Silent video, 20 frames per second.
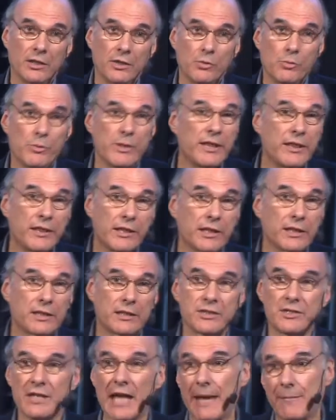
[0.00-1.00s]
we think
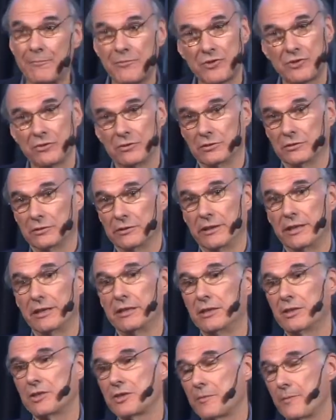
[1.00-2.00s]
is absolutely
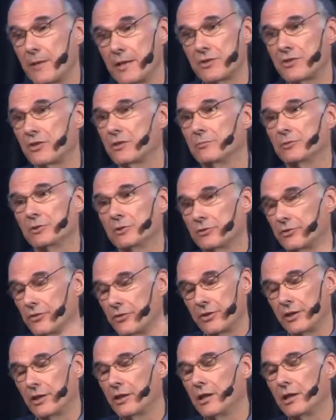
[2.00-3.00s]
indispensable to
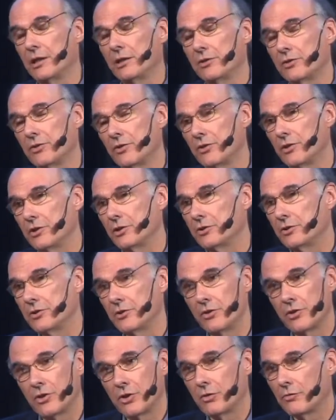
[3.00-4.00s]

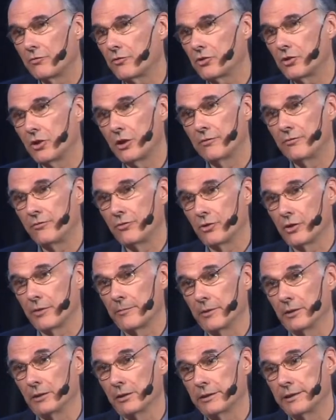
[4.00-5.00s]
the overall
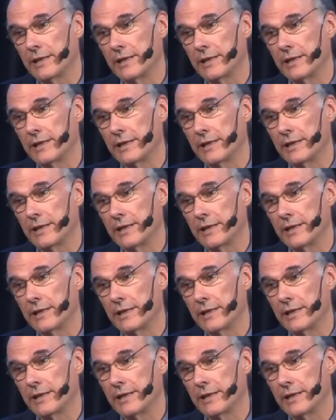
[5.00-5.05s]
formula.